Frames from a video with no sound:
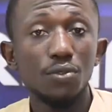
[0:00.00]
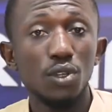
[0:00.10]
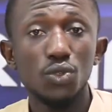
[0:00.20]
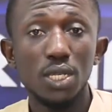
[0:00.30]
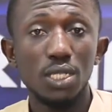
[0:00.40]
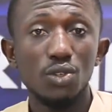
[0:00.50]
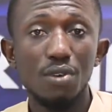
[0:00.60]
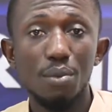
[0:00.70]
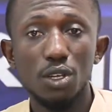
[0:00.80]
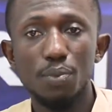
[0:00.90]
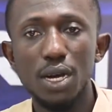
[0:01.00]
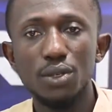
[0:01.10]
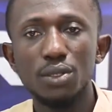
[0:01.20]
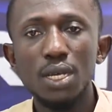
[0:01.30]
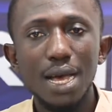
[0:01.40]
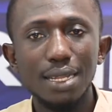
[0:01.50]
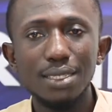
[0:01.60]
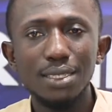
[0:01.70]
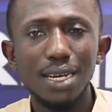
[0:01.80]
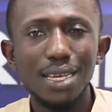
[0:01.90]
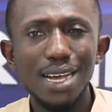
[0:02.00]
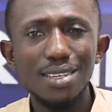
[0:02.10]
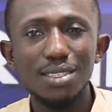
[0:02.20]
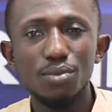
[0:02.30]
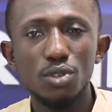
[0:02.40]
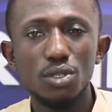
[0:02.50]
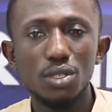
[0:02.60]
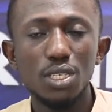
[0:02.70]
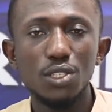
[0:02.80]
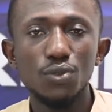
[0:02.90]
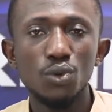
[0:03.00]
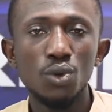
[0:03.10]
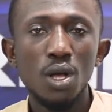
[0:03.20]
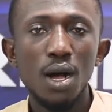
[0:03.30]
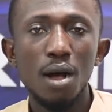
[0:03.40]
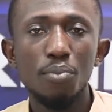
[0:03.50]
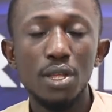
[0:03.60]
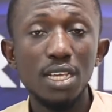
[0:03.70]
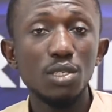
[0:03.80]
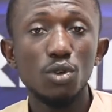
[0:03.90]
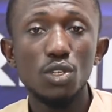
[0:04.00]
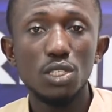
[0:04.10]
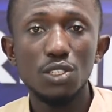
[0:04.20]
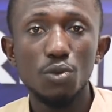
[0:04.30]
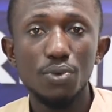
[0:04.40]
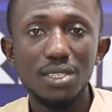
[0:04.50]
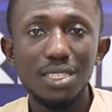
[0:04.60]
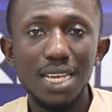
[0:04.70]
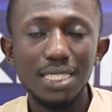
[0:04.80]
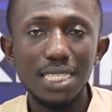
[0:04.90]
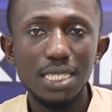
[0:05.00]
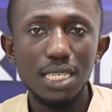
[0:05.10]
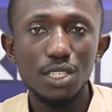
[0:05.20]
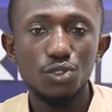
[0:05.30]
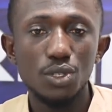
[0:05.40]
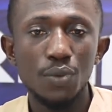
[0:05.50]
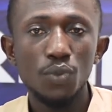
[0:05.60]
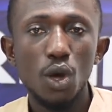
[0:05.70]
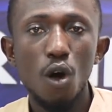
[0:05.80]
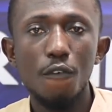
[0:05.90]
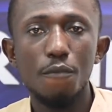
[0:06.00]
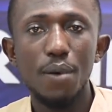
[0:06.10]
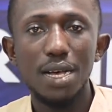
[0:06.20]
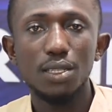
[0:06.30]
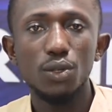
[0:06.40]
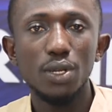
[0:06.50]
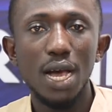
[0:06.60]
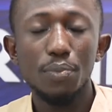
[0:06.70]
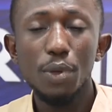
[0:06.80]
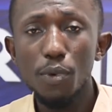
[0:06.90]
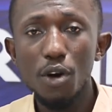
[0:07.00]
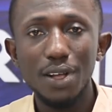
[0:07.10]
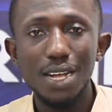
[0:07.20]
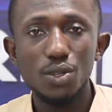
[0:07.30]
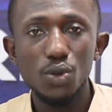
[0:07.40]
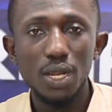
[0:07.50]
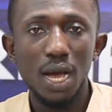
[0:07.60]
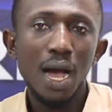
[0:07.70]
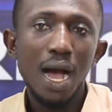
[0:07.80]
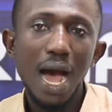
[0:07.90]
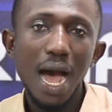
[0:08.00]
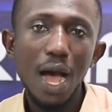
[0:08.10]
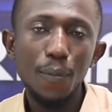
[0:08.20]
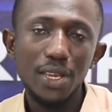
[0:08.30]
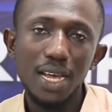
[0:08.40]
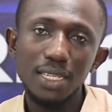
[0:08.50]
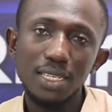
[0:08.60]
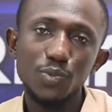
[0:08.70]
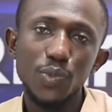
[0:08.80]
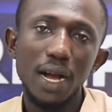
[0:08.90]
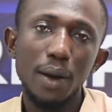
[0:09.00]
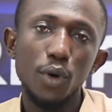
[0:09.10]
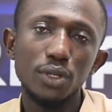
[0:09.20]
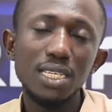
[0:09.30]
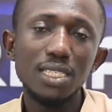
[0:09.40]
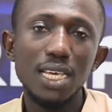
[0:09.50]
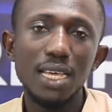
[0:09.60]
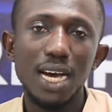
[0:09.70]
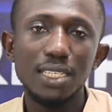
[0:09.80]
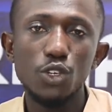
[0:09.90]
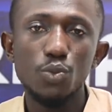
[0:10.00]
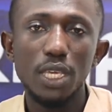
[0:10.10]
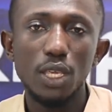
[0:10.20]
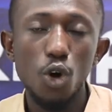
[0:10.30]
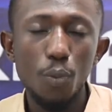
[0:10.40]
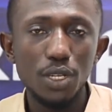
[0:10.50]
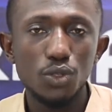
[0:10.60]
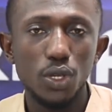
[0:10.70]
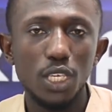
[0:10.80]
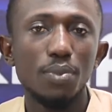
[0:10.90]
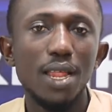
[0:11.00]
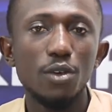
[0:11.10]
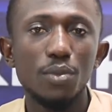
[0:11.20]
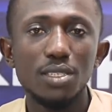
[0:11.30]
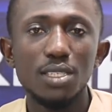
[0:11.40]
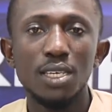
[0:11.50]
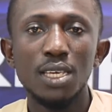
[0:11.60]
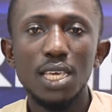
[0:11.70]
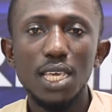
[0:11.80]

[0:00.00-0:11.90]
if not 2012, I beg your pardon. I think he is the most successful president in the history of Barcelona. And the people of Catalonia are happy that he is back, but he said that he will be hoping to keep Lionel Messi